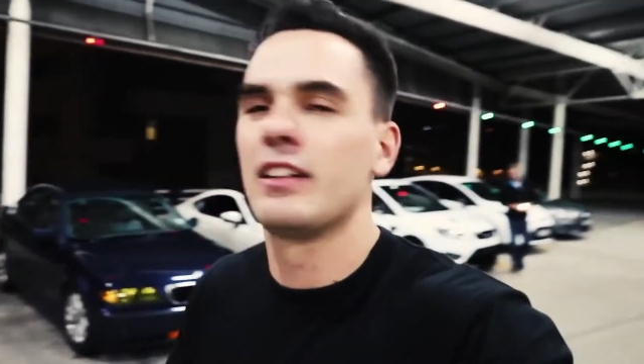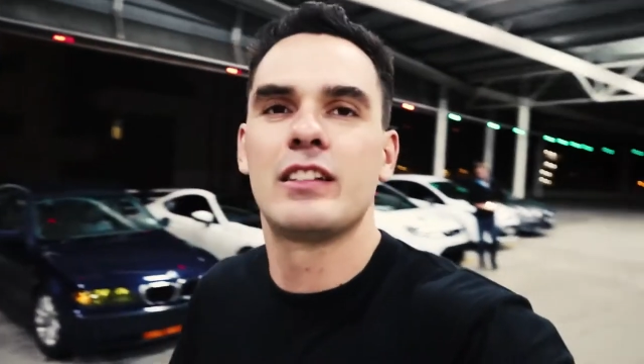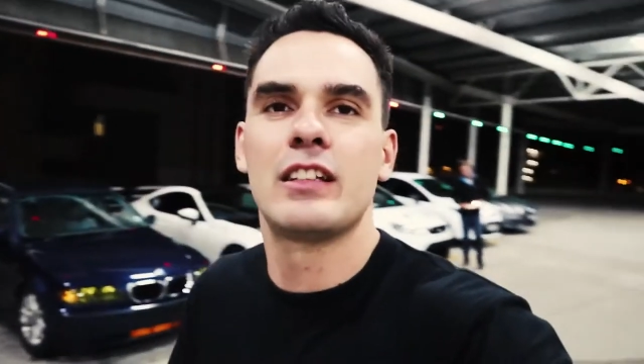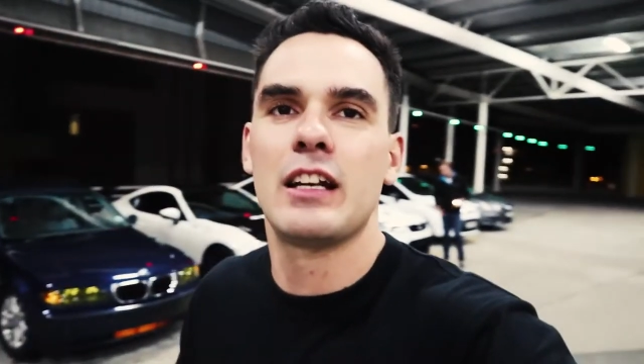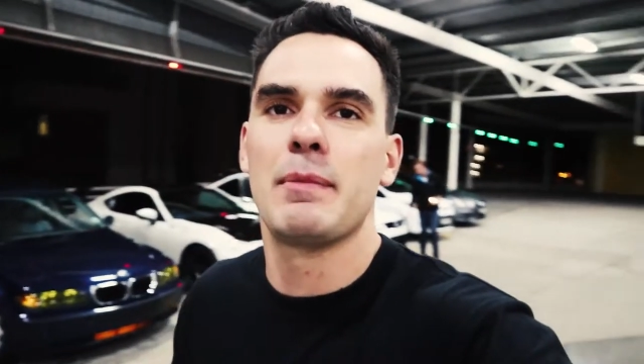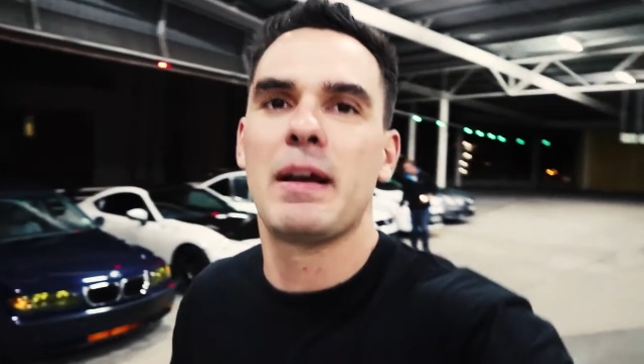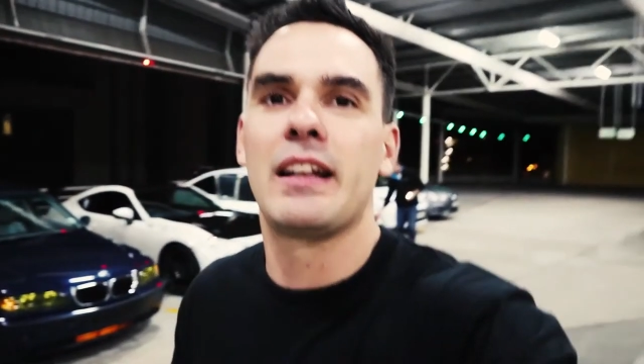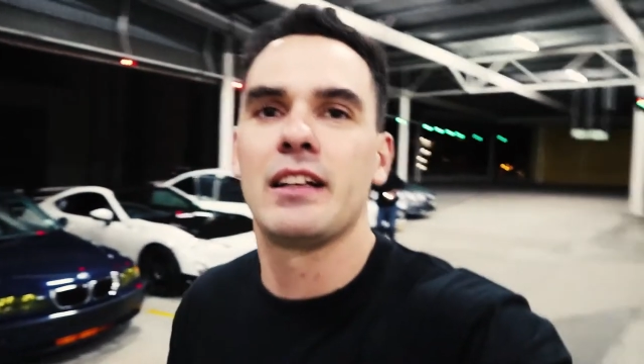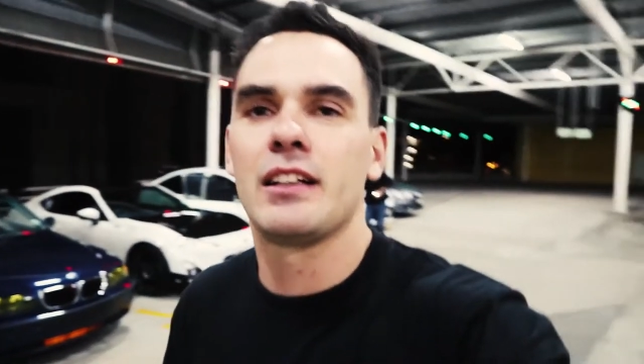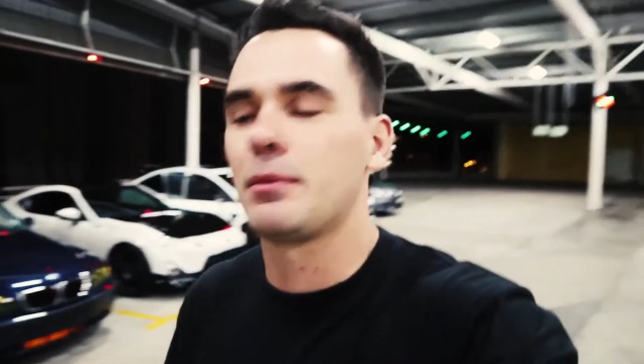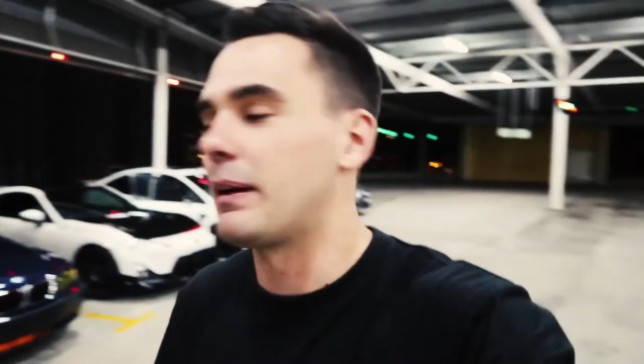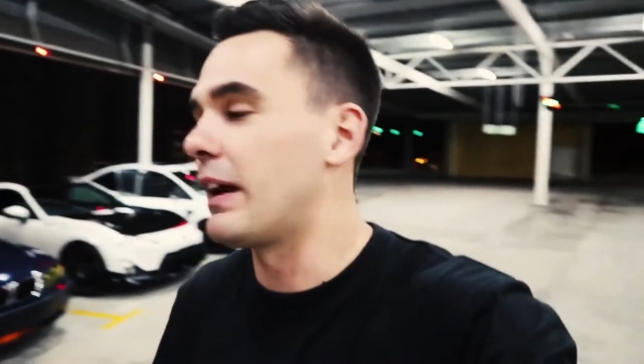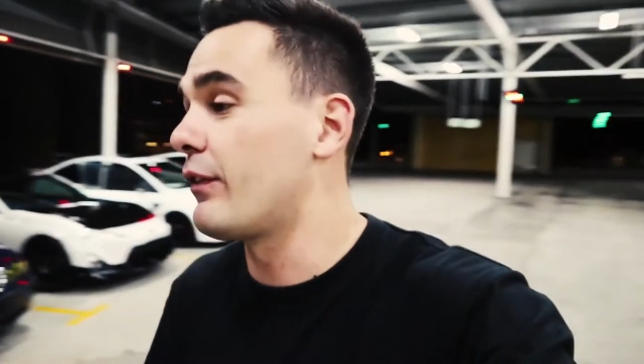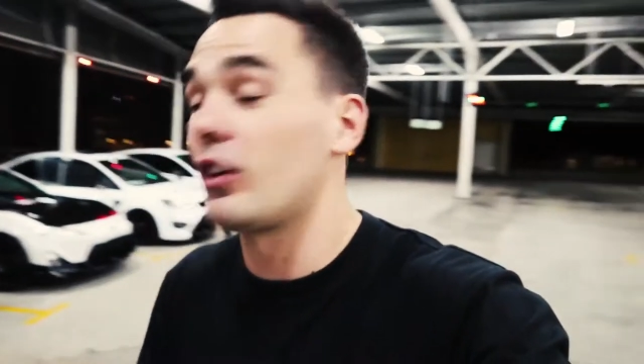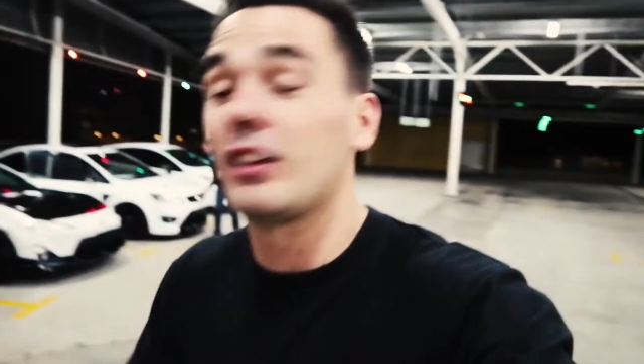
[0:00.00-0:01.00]
the cinematics,
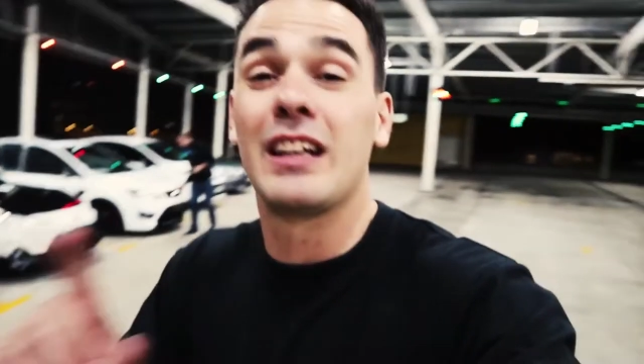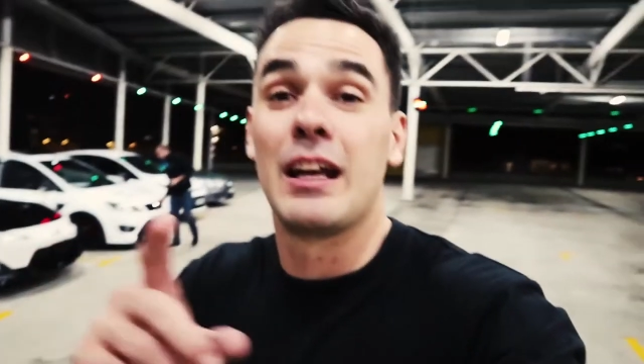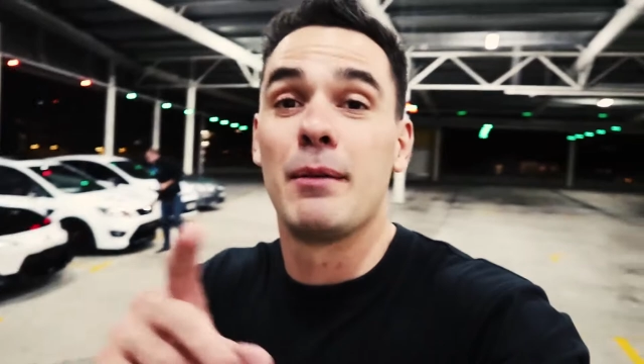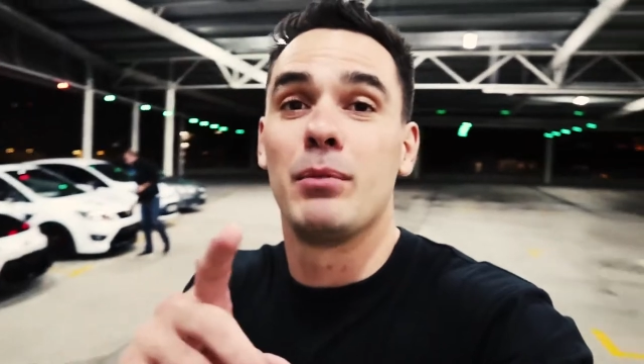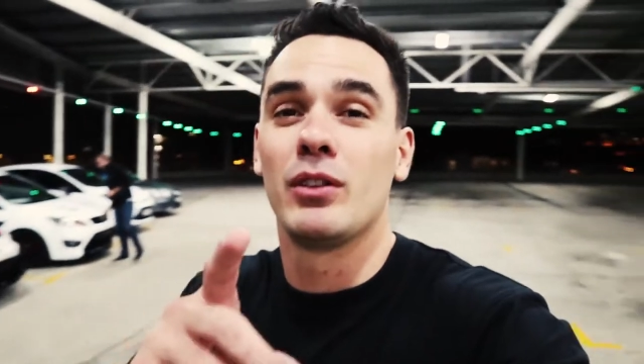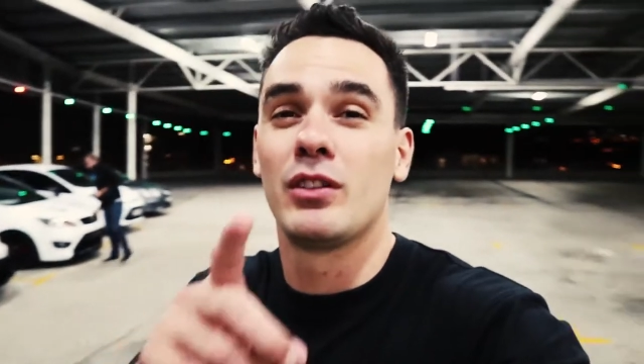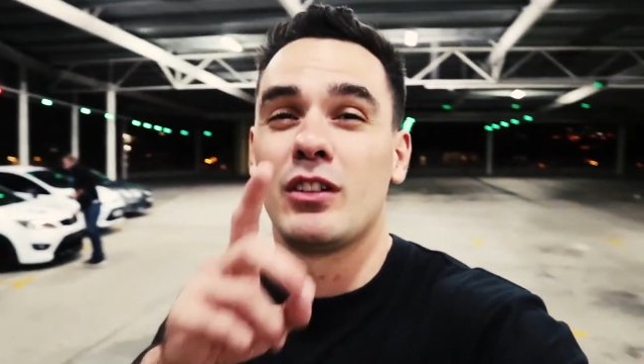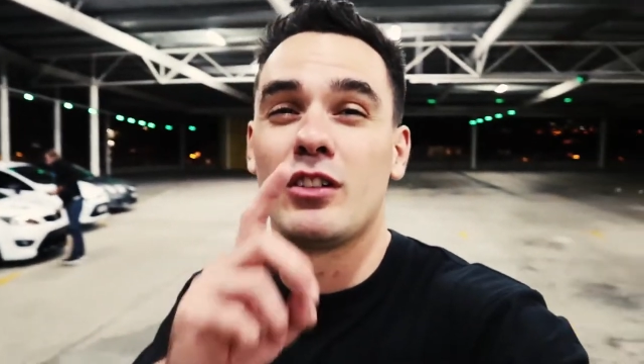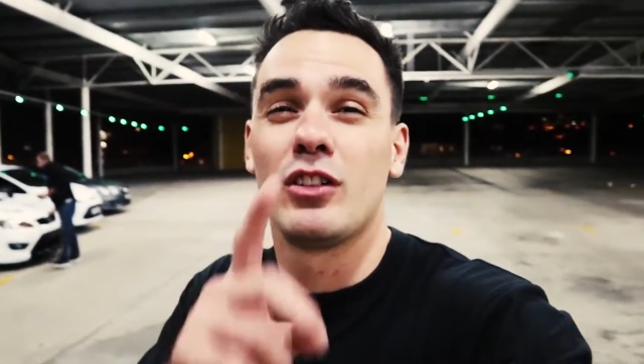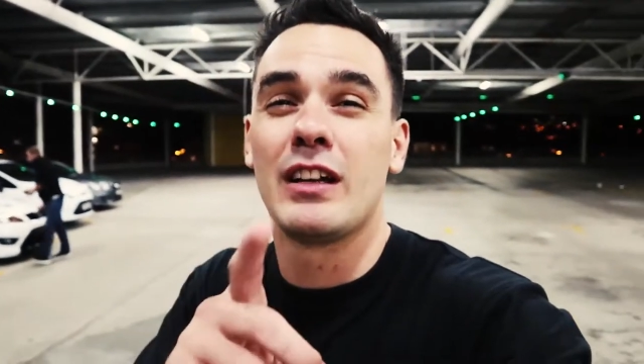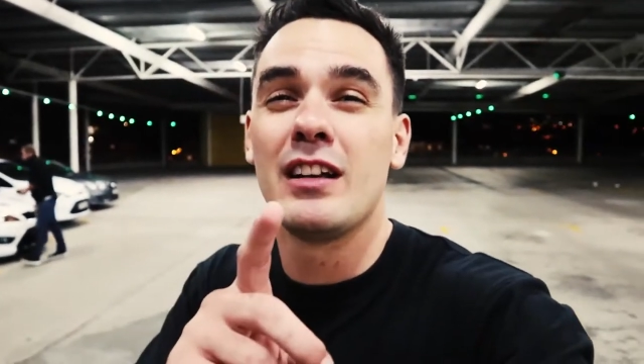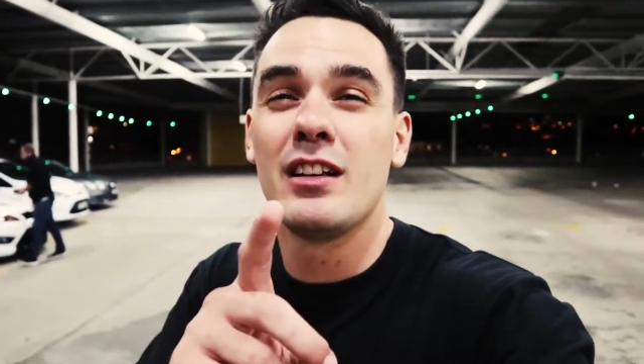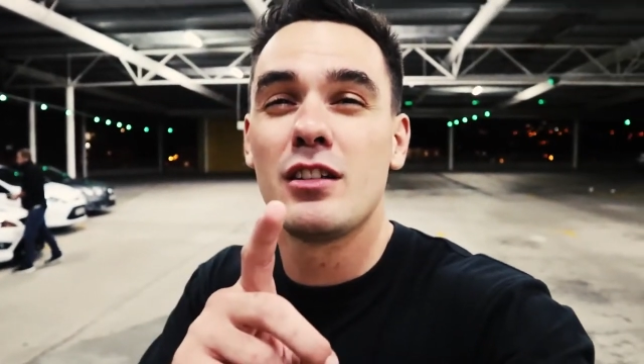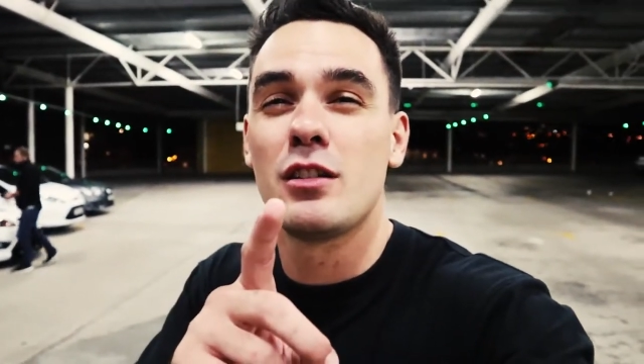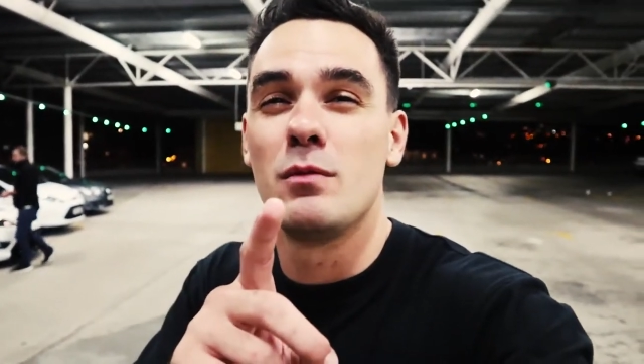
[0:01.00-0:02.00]
but I've got the gimbal, so it's
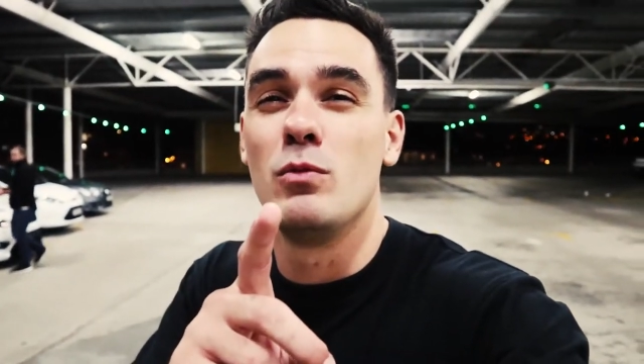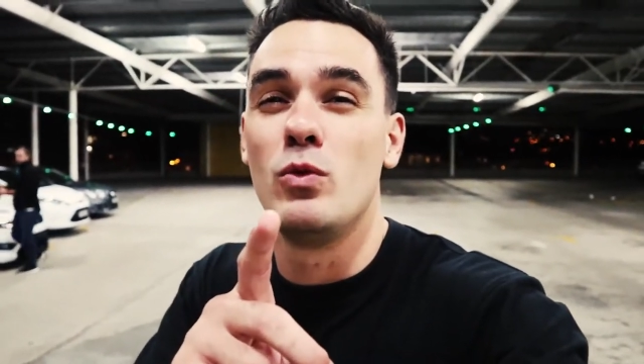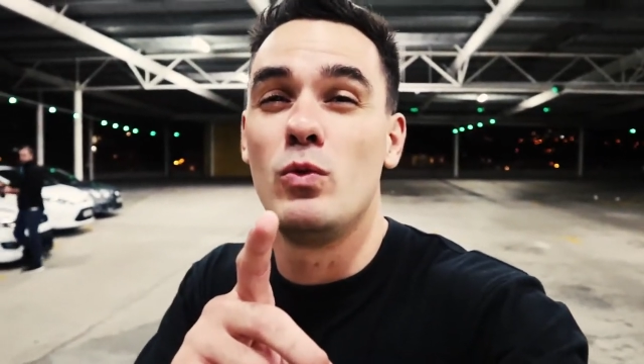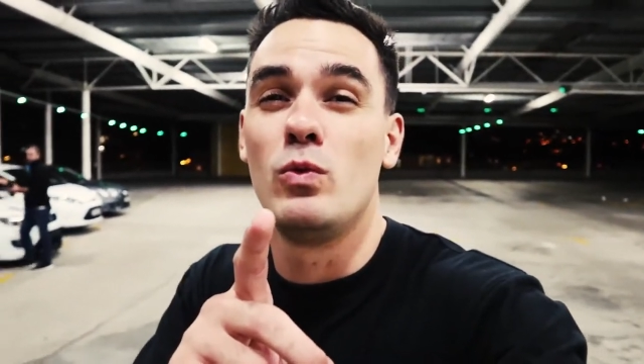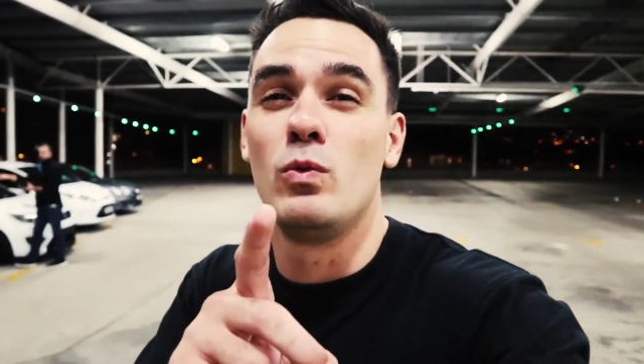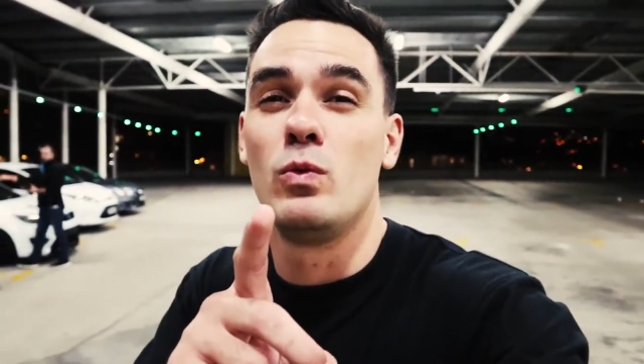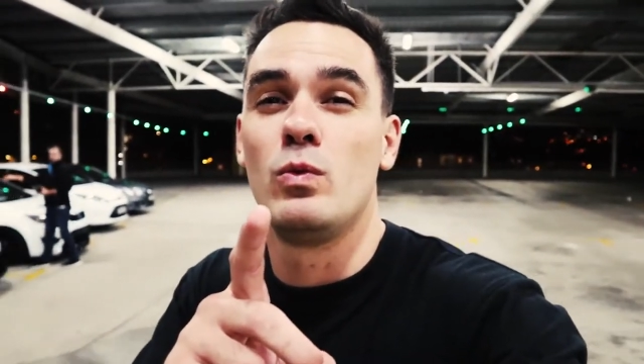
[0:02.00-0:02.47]
looking smooth.